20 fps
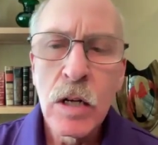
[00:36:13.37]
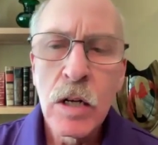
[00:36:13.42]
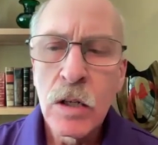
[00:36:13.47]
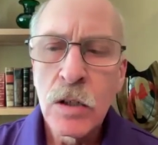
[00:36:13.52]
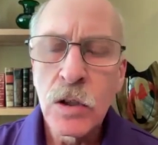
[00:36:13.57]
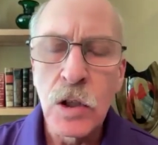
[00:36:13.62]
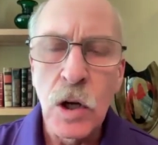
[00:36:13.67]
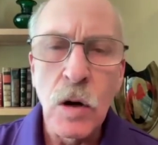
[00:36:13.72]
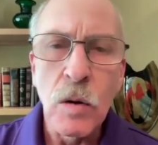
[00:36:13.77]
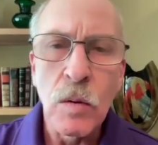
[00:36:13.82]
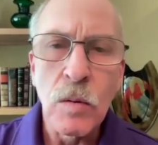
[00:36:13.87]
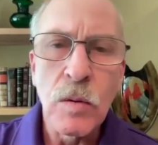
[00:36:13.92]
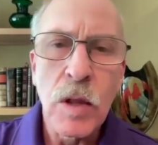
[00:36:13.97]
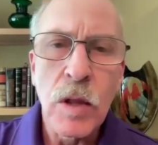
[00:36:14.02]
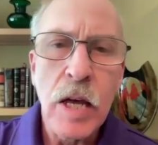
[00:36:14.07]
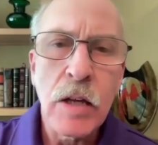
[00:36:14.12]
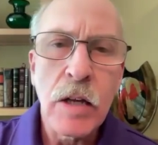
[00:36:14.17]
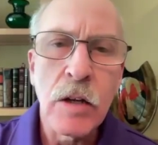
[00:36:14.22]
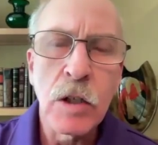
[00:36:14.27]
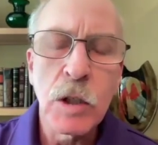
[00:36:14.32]
So they
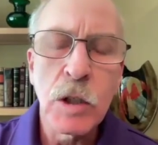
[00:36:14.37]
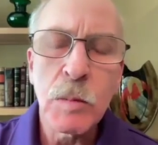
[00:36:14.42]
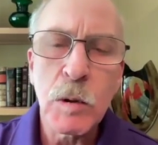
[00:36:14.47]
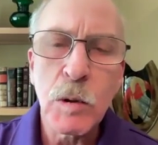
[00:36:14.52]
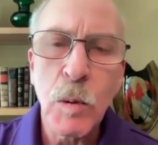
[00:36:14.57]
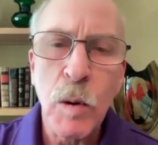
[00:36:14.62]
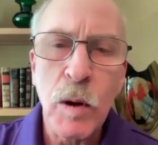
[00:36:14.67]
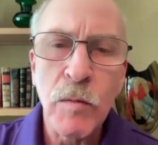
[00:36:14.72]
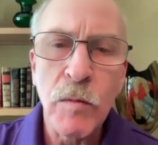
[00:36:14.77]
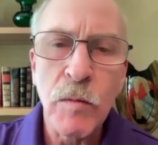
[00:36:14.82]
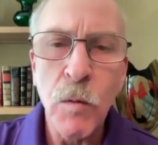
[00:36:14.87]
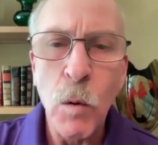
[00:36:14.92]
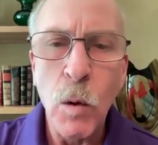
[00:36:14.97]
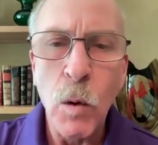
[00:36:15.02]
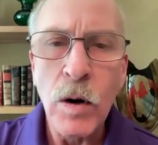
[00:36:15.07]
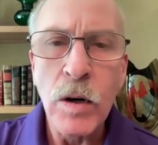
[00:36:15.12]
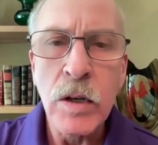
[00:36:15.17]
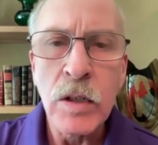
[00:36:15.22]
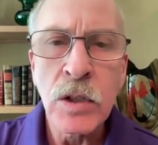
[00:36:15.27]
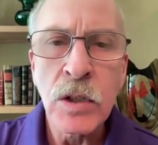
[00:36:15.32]
use between
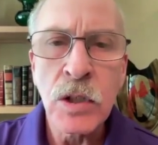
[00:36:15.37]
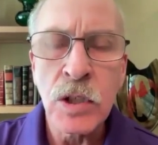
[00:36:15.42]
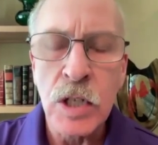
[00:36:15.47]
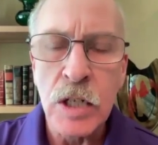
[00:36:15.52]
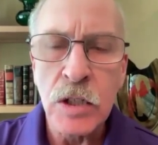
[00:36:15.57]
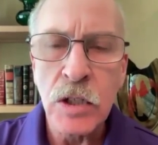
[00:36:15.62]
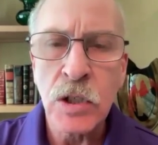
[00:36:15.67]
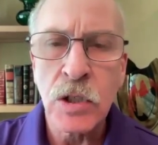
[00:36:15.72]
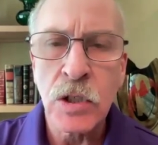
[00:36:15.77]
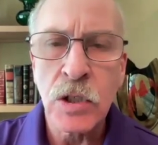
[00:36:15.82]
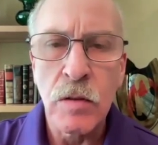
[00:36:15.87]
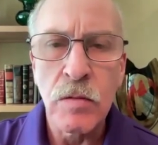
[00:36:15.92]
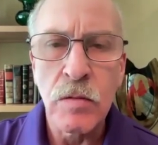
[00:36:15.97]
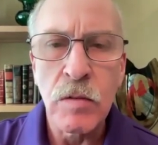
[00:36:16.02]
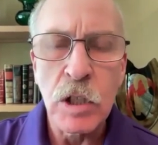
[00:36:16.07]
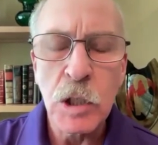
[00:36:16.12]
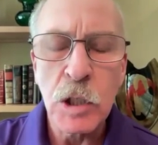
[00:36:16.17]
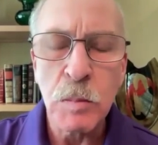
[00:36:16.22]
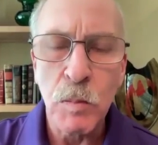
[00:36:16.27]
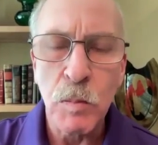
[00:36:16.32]
4 and 6 of
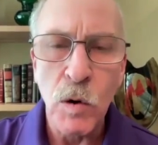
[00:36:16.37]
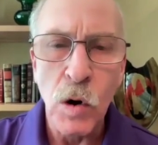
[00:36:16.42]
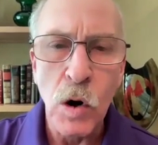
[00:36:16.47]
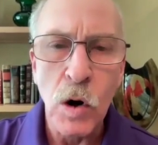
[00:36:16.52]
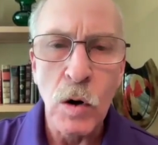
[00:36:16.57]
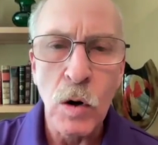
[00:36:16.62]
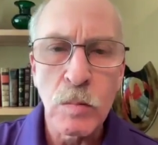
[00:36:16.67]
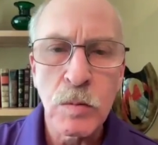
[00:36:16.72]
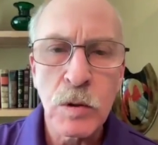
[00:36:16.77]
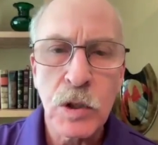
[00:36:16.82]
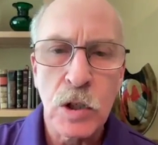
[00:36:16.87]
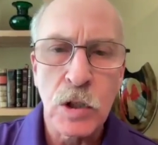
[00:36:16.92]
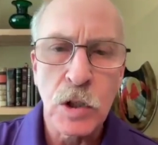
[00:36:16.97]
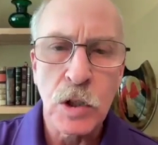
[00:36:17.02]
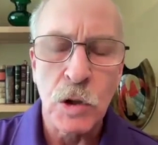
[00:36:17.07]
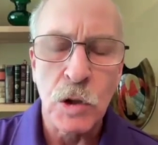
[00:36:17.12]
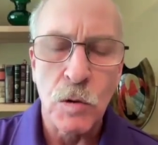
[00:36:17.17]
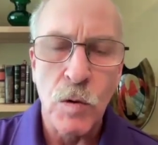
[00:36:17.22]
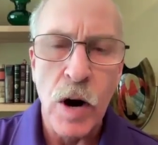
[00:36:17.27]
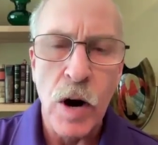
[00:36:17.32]
these probes to
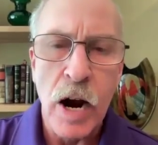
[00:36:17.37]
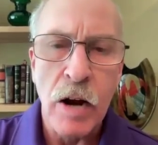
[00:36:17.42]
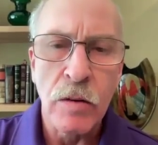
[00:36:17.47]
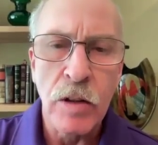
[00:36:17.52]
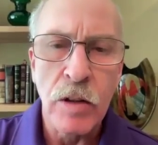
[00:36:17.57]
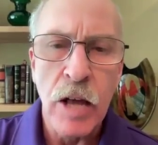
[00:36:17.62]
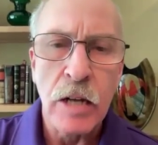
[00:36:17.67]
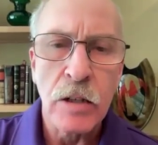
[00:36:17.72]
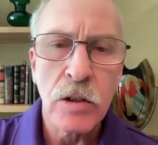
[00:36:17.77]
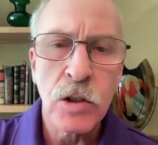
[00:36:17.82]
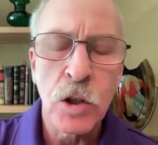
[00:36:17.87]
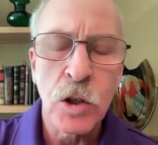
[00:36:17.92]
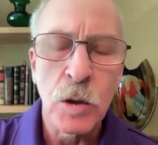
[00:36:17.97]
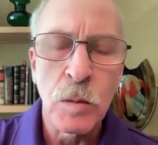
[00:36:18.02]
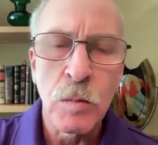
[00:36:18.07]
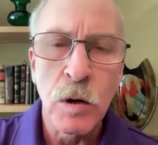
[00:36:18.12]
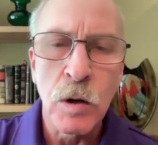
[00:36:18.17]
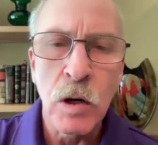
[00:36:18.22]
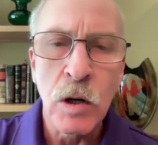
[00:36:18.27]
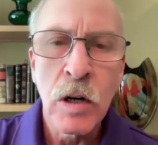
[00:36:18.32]
surround that
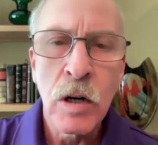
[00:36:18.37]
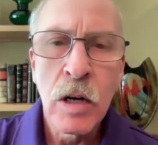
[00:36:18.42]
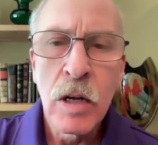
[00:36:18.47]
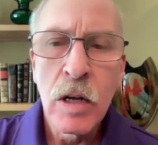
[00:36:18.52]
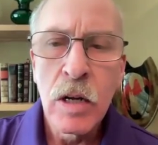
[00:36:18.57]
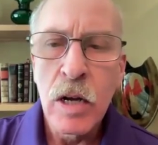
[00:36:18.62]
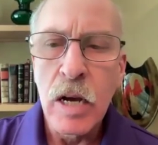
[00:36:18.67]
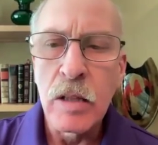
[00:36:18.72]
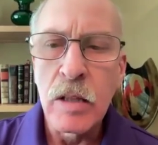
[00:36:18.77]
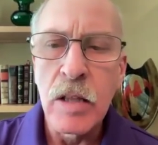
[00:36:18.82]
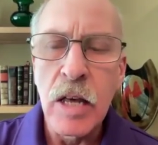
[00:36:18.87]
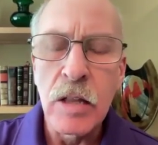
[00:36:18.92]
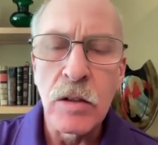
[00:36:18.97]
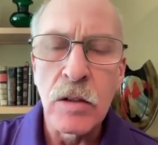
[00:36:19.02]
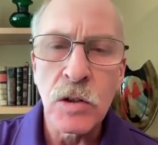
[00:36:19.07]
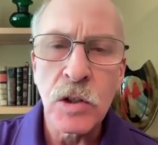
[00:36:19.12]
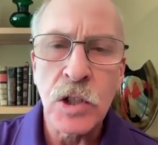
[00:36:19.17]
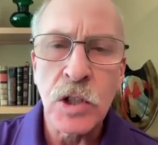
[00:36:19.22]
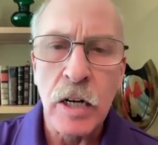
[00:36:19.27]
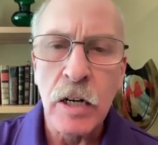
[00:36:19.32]
tumor, and then they'll
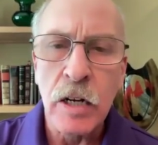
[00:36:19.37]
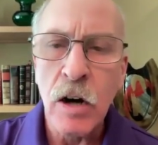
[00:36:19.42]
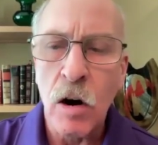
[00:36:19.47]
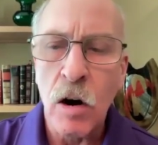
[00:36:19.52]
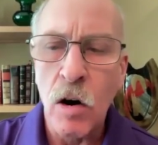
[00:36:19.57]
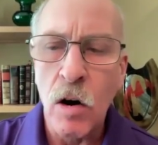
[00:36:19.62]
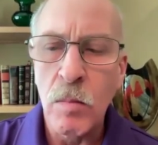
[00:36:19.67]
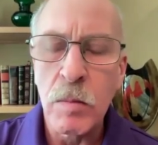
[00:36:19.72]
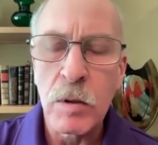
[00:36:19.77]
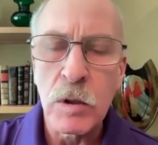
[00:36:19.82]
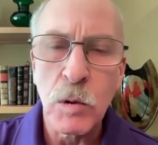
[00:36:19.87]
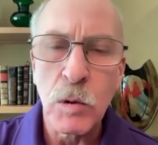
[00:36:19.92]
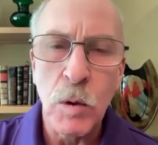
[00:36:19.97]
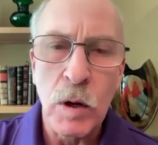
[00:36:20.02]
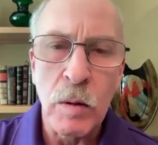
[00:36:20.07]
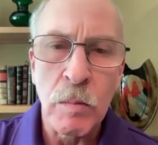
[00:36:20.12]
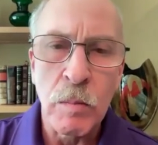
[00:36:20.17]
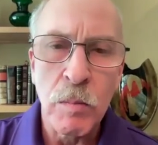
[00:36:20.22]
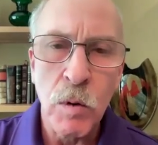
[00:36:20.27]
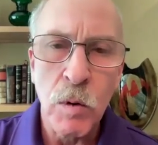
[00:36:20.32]
send current
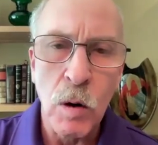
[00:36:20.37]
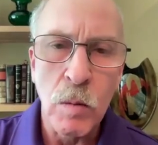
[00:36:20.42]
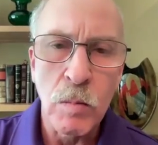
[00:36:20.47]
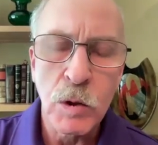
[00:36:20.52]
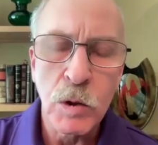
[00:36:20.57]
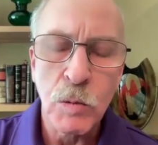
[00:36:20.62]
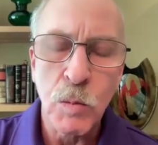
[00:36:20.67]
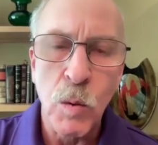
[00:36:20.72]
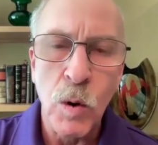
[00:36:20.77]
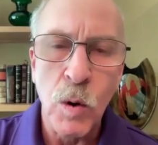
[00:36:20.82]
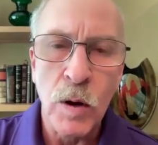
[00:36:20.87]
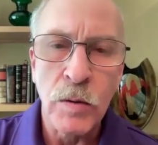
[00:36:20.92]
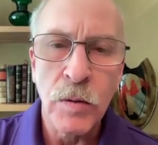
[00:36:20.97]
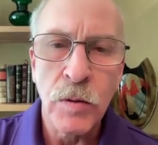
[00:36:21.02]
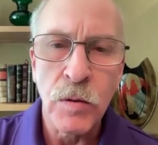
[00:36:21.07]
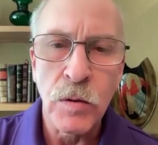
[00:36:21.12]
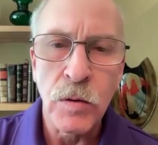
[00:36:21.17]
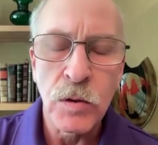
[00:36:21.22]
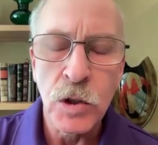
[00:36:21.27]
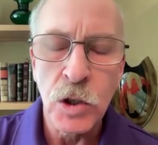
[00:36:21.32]
between probes 1
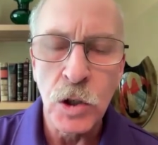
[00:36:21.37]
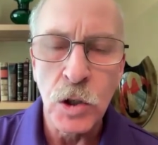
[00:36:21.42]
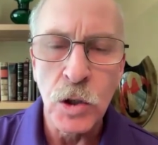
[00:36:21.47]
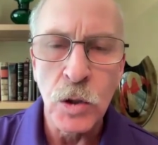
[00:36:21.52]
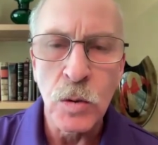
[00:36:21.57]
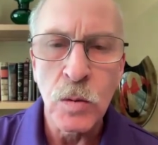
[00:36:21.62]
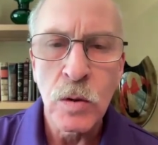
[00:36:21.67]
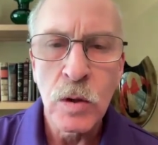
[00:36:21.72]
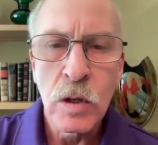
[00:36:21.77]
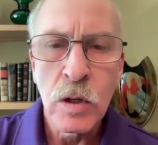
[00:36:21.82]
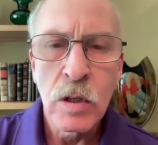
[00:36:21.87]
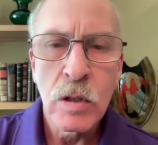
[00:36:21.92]
through 2,